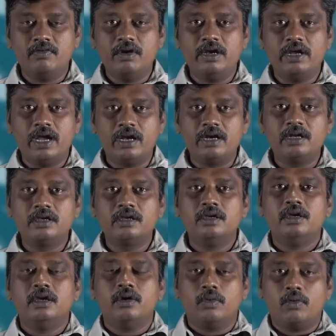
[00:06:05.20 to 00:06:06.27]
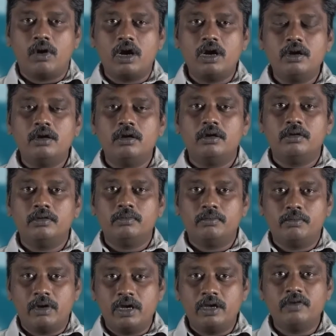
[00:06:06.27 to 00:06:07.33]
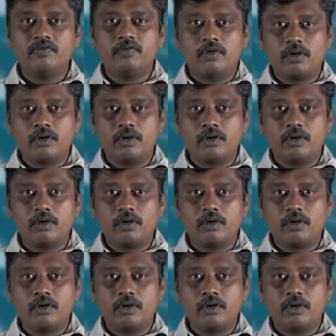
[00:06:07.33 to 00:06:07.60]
we will get 1 by